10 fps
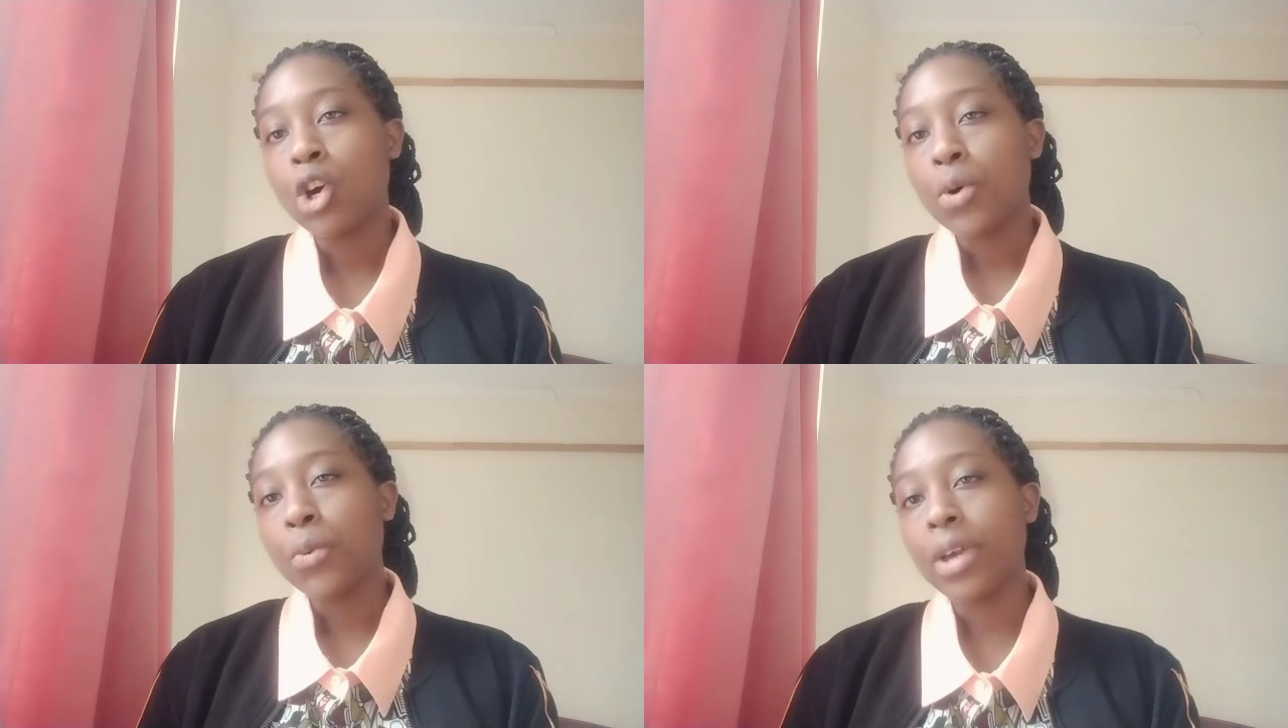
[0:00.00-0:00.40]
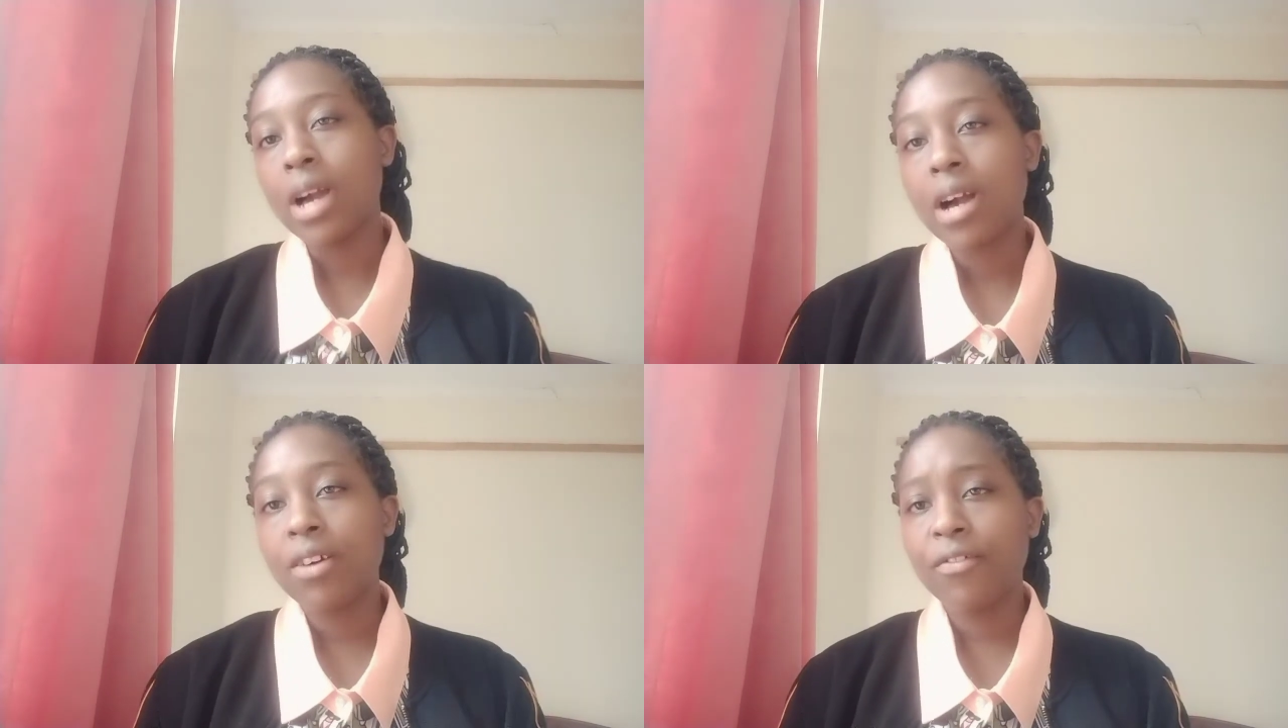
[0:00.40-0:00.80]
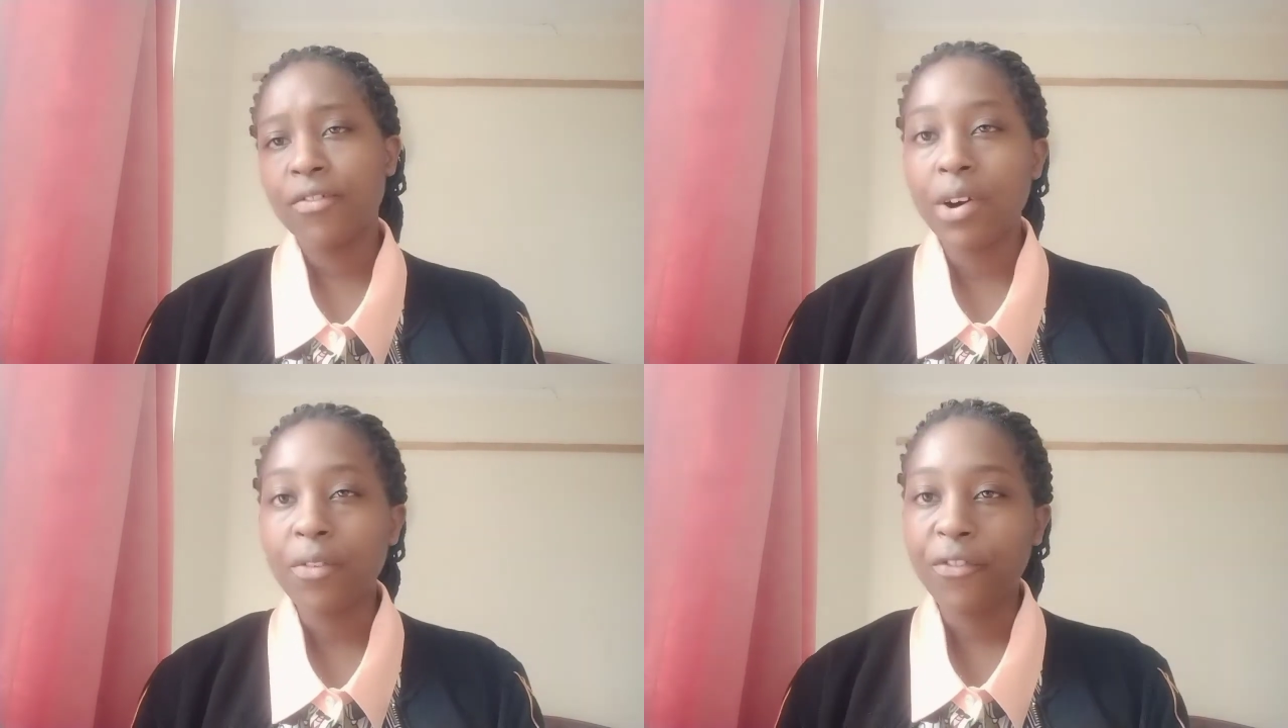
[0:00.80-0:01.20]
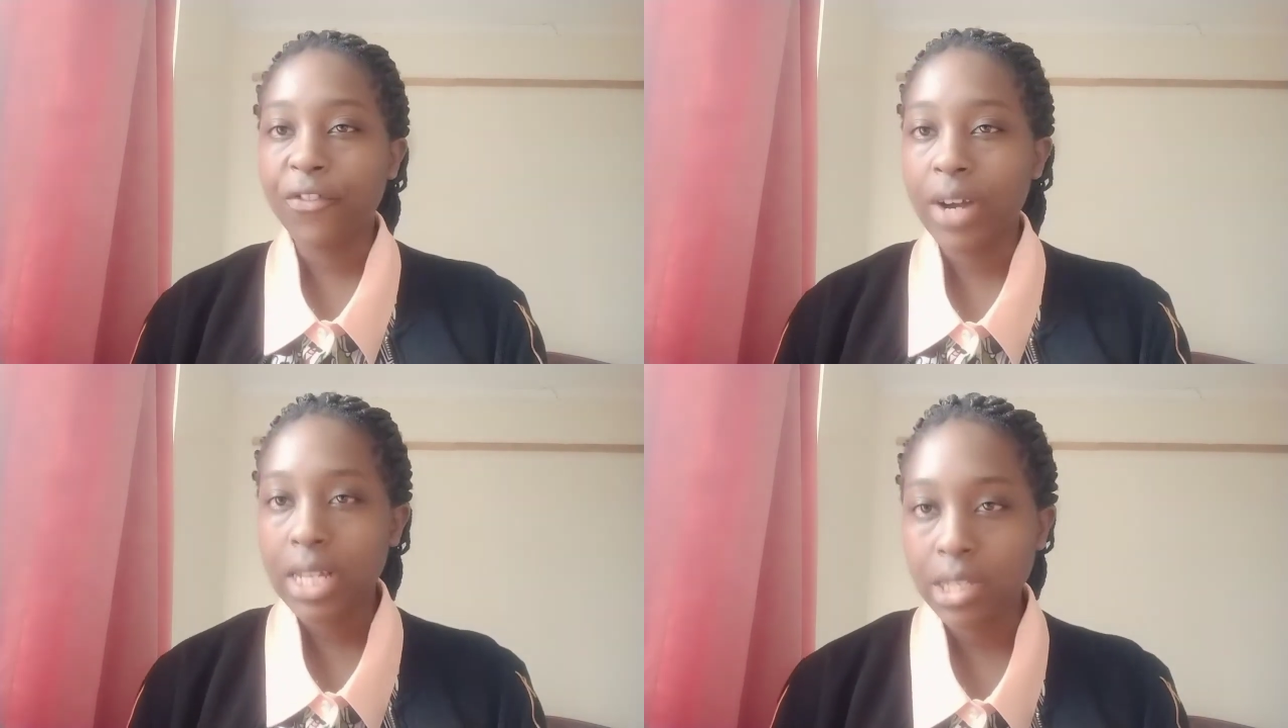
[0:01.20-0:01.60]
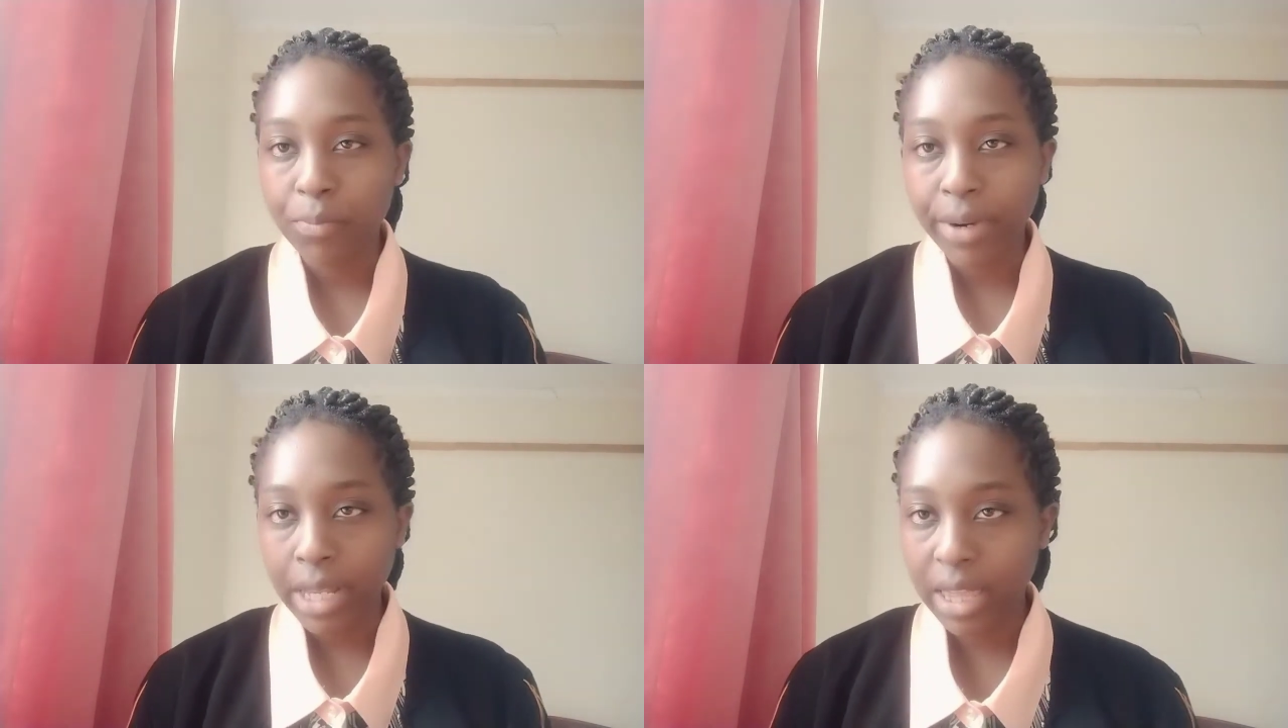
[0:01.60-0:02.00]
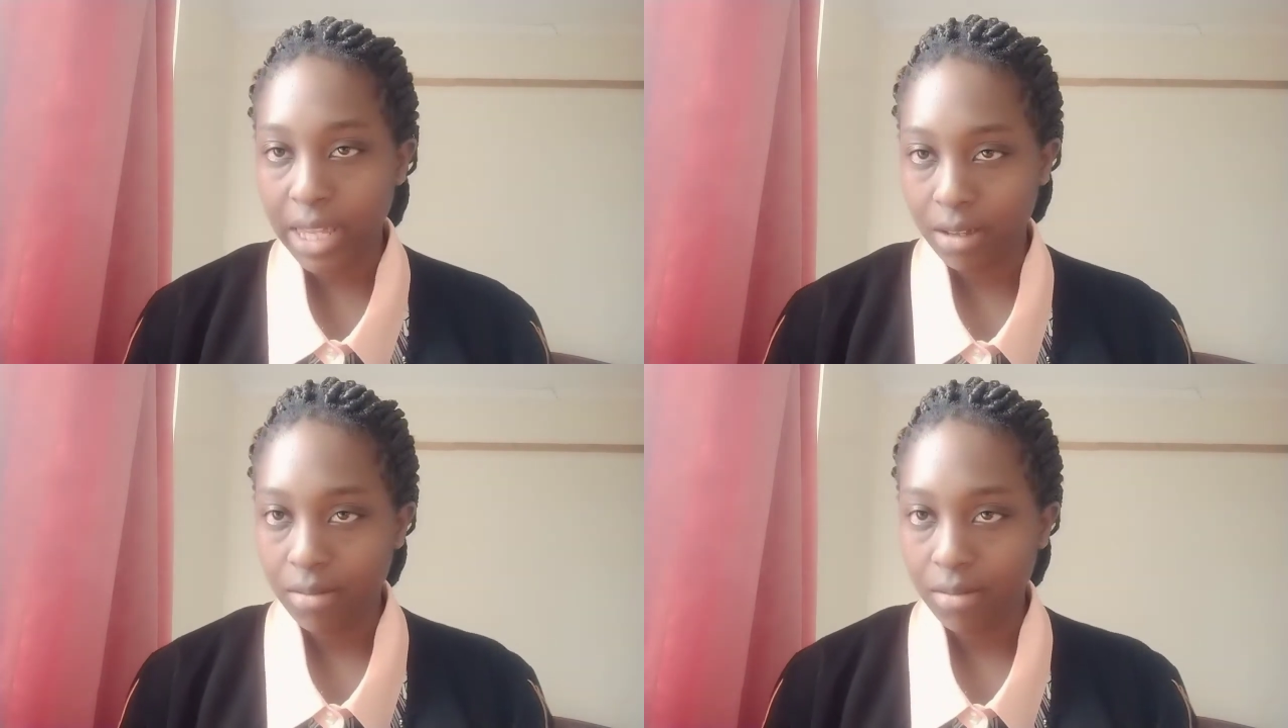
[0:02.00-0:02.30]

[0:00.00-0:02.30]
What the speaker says: We have fast breathing